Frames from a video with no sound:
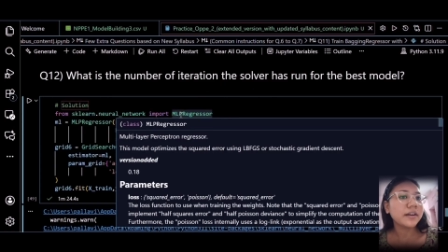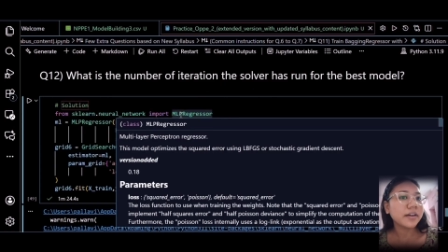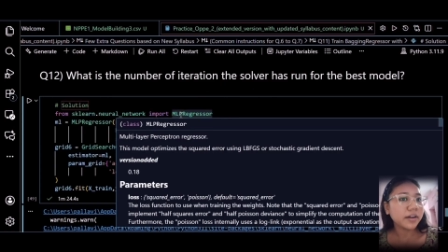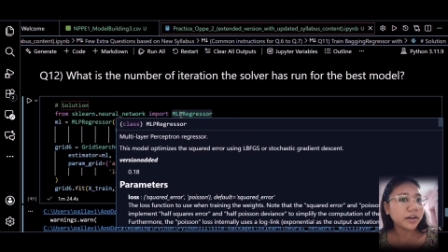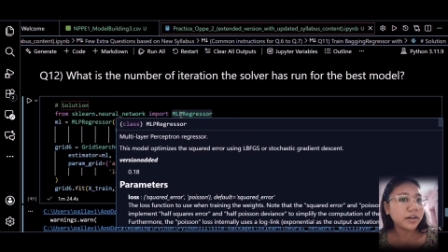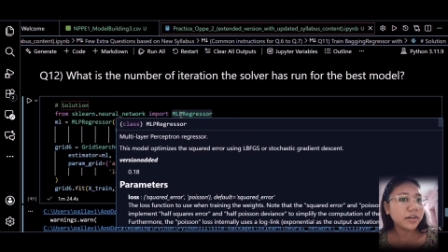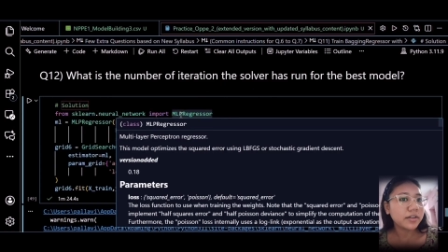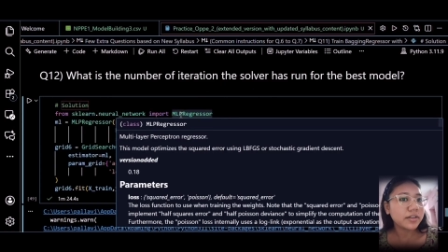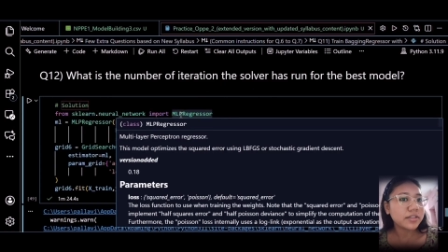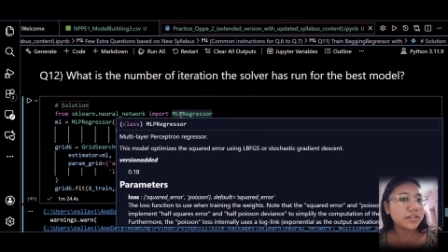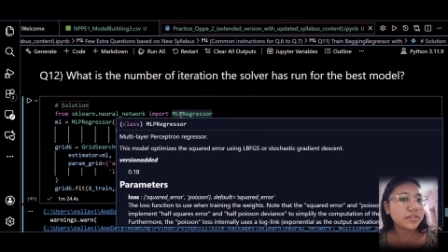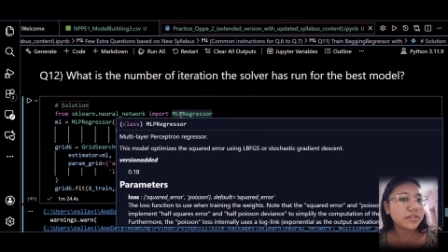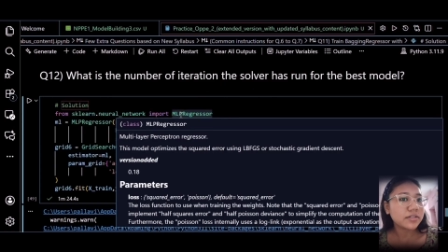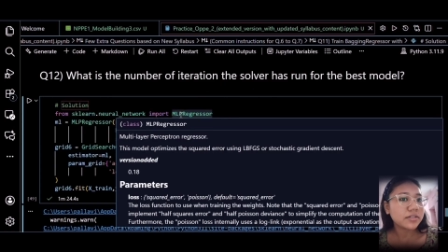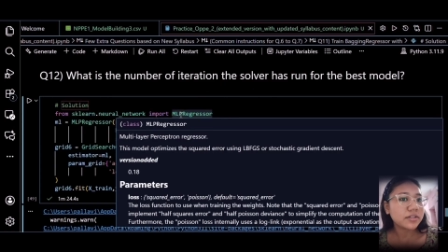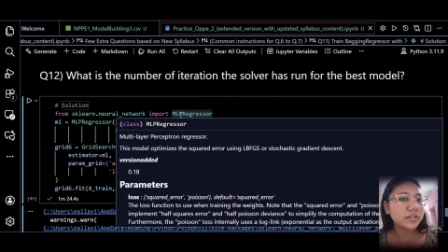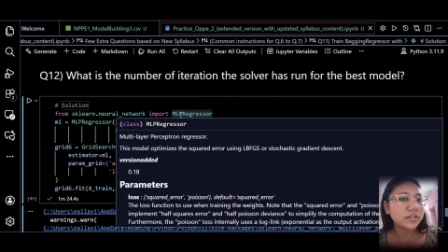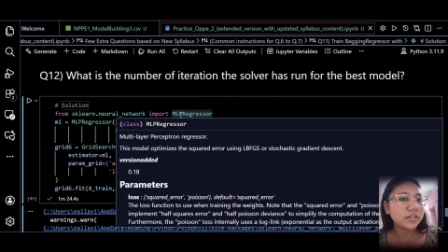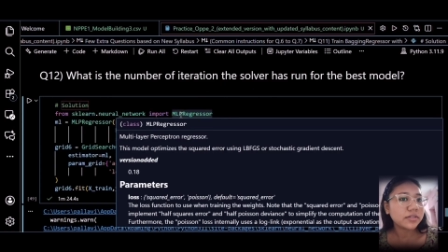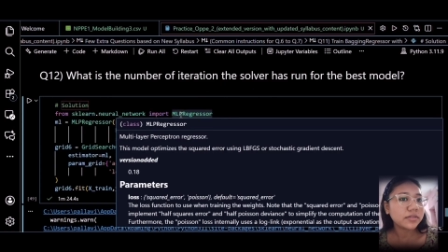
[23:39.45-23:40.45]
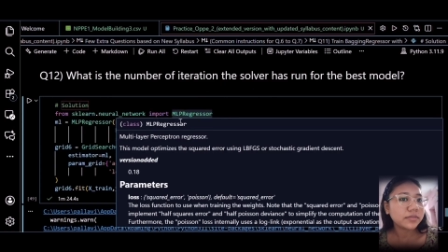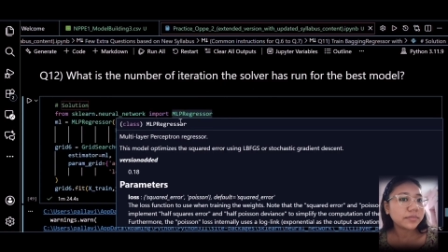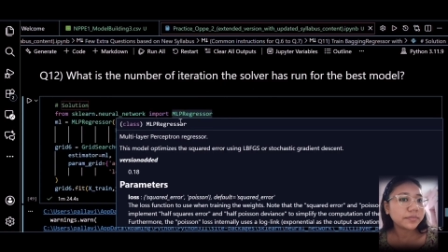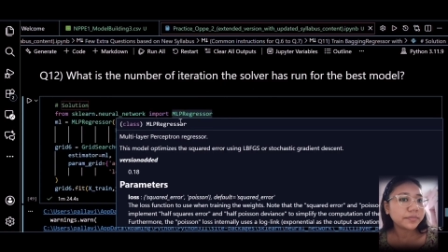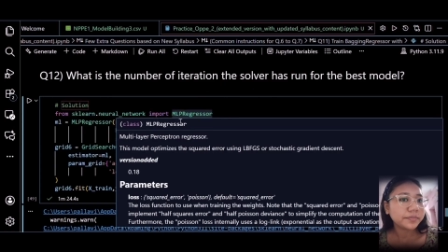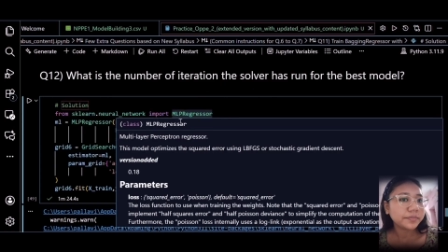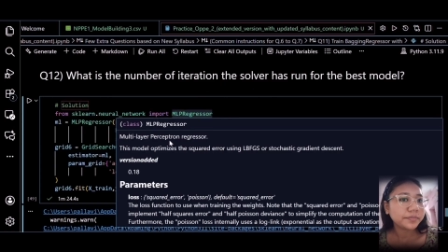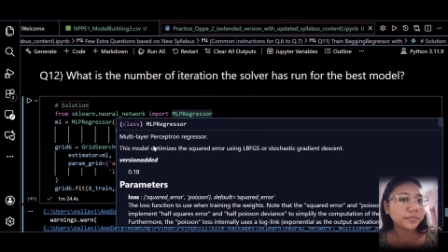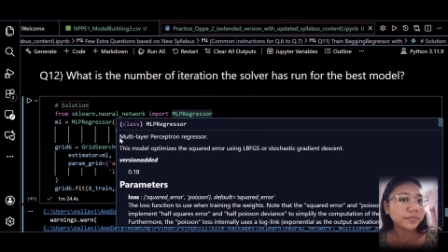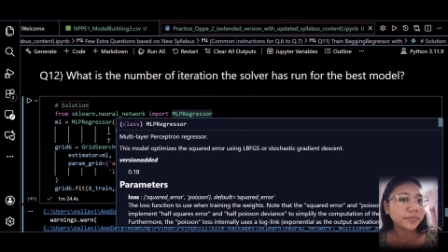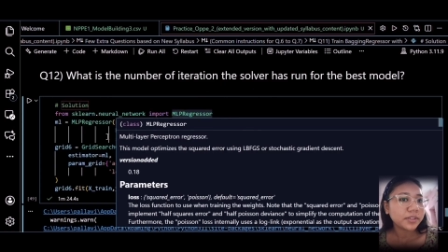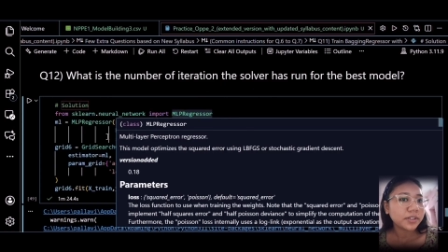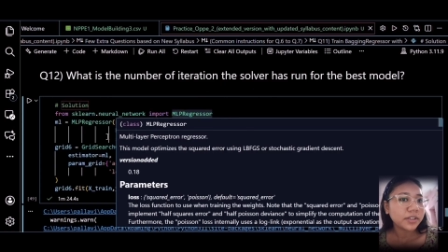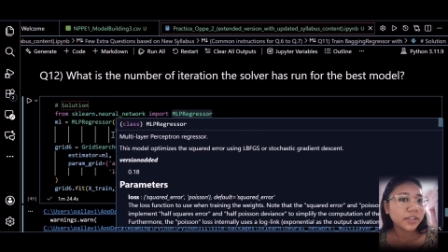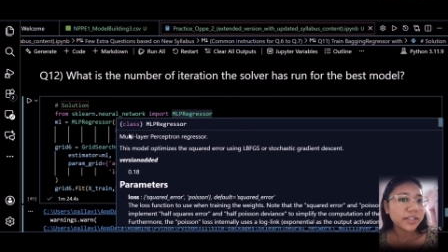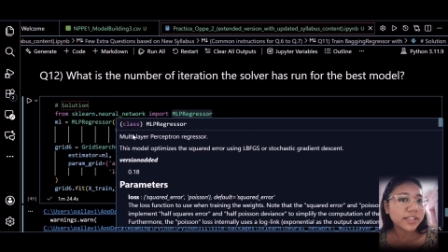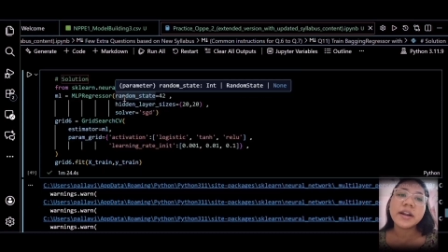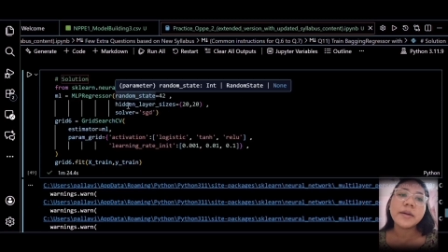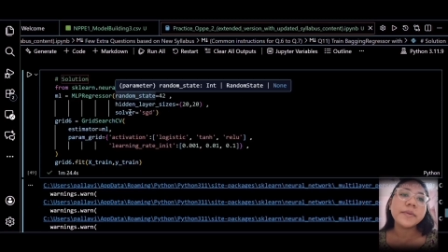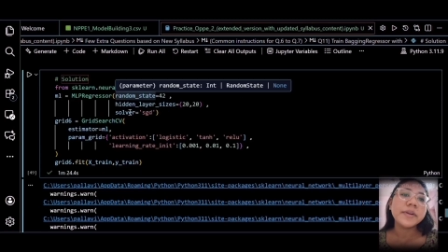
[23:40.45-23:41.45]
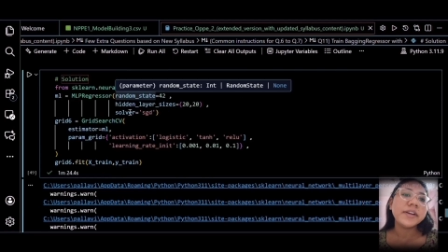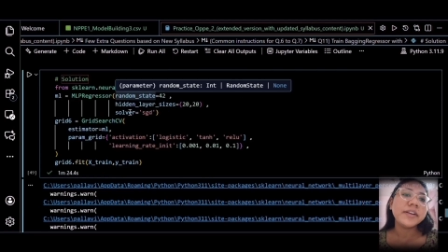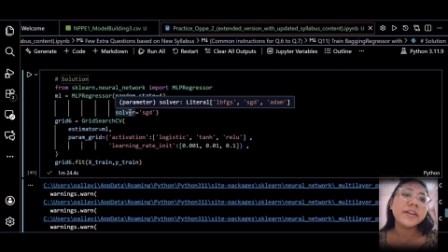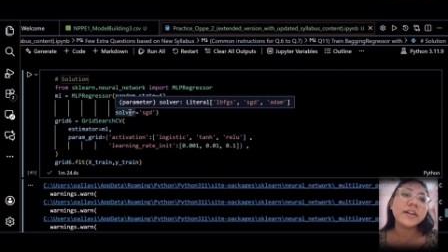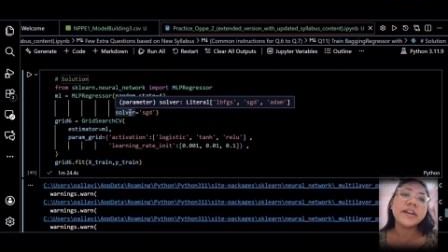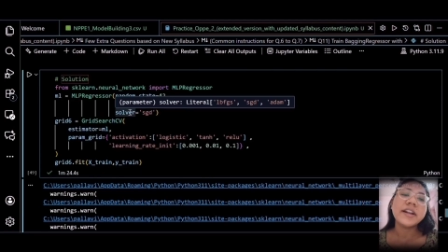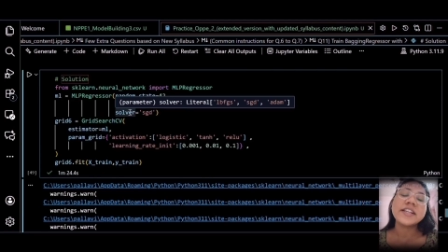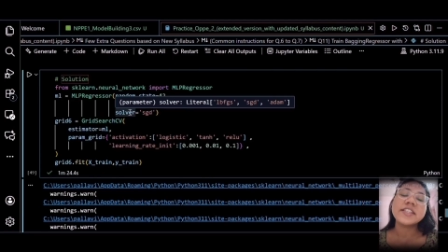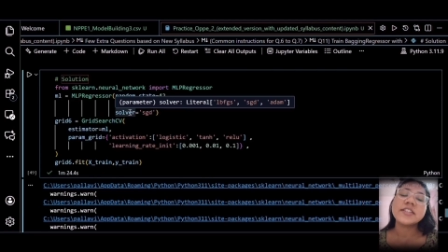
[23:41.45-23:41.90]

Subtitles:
regressor. Parameter